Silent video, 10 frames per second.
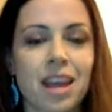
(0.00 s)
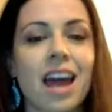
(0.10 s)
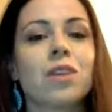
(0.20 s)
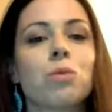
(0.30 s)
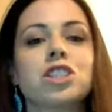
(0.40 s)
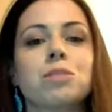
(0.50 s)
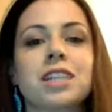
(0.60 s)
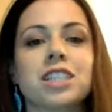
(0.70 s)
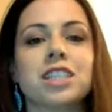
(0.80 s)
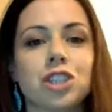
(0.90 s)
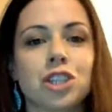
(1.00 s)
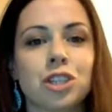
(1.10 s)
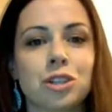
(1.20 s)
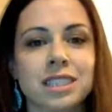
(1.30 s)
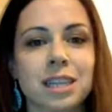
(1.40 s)
And then once you begin to
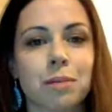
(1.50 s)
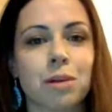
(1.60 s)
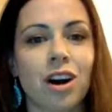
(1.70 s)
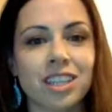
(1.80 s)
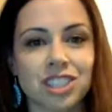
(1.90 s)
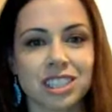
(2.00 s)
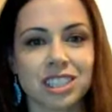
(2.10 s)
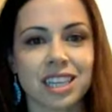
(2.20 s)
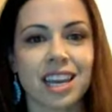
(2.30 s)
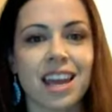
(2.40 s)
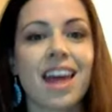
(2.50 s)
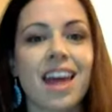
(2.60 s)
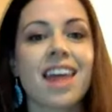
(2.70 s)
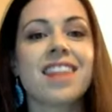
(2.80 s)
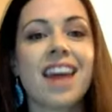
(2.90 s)
use them consciously,
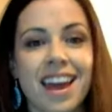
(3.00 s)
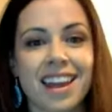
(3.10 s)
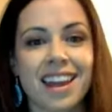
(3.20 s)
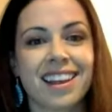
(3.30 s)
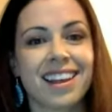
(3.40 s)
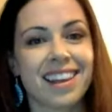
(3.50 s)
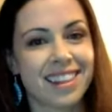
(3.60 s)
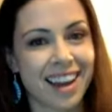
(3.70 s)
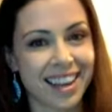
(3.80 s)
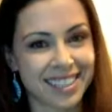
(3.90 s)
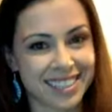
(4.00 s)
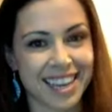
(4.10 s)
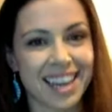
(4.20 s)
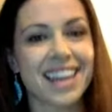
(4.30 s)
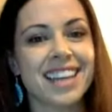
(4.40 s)
then the
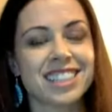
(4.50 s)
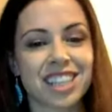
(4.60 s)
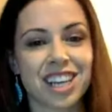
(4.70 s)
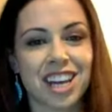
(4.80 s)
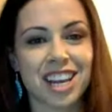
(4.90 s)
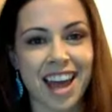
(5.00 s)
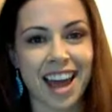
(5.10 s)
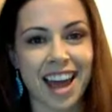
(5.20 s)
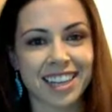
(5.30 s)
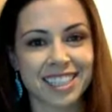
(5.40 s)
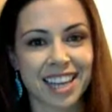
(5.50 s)
idea is to connect